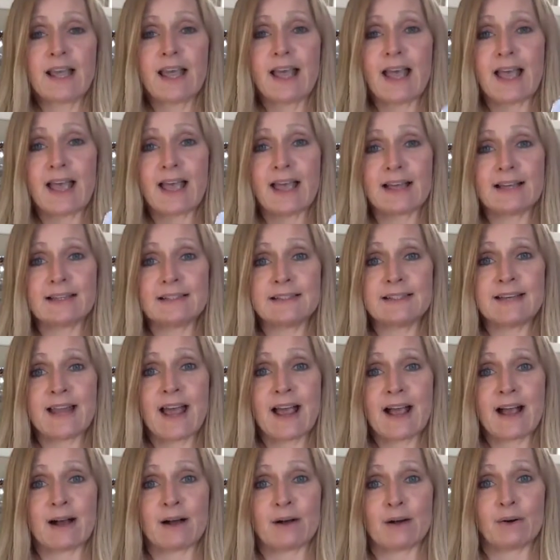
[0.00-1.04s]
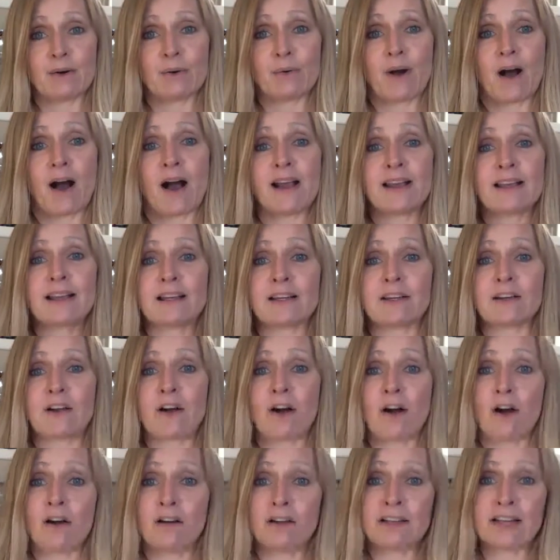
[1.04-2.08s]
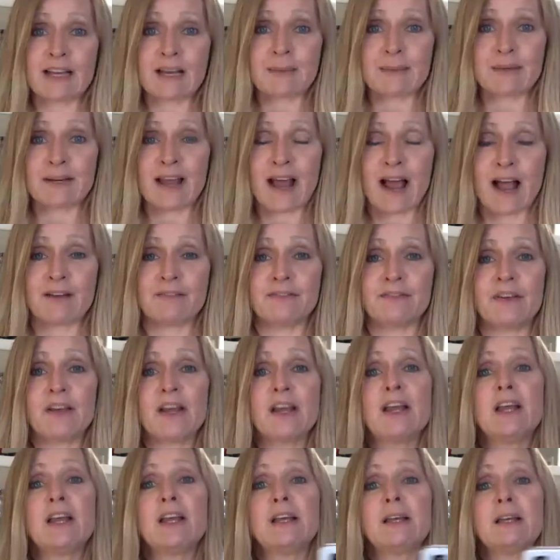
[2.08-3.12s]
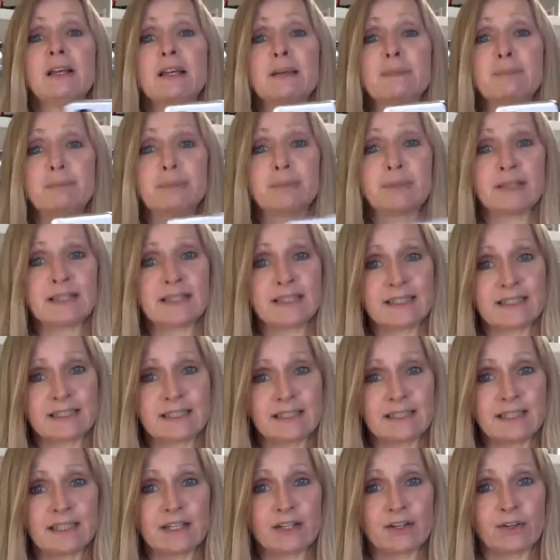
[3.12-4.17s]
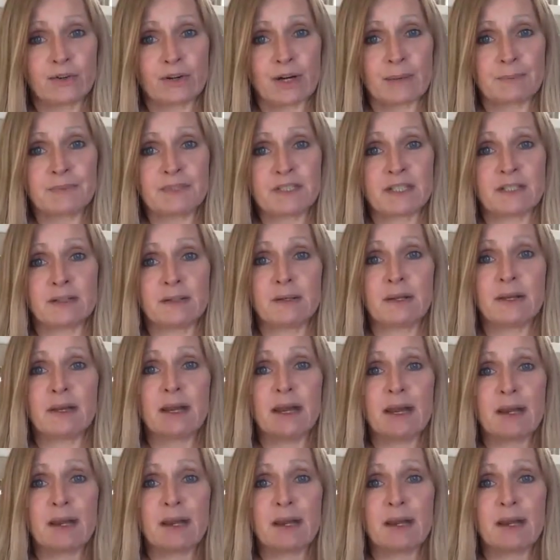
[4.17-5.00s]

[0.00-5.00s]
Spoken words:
And now I can call him and have completely encrypted